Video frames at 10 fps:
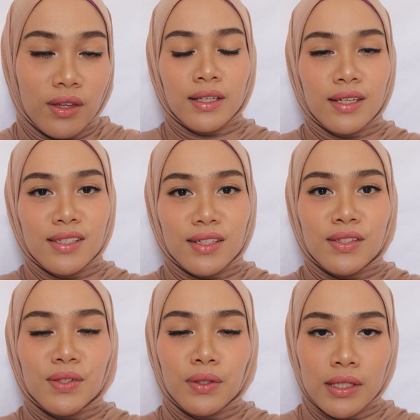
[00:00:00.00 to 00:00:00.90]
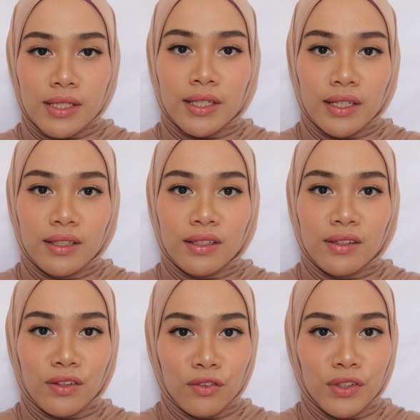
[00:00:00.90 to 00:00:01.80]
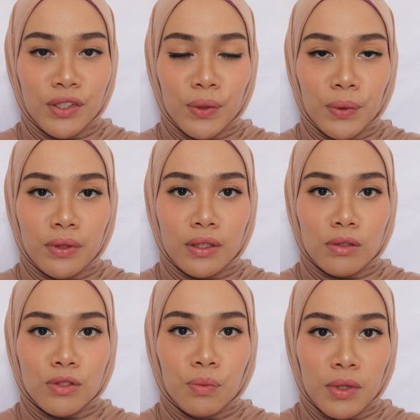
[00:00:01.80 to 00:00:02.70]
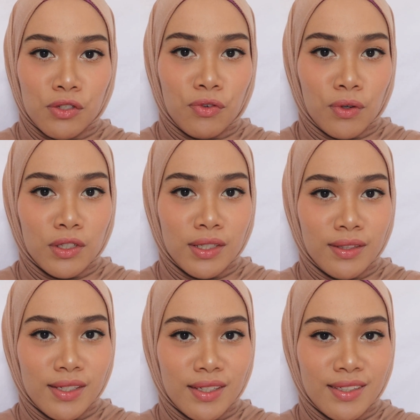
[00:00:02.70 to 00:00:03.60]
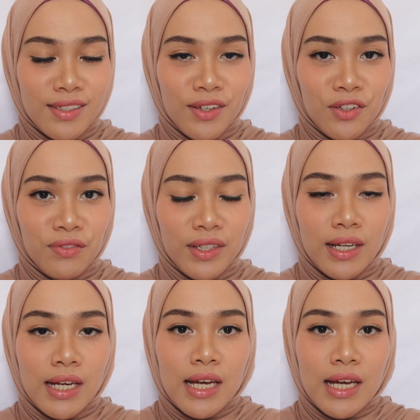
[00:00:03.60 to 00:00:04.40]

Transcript: I guess I'll see you guys again in another video. Thank you so much for watching this until the end of it.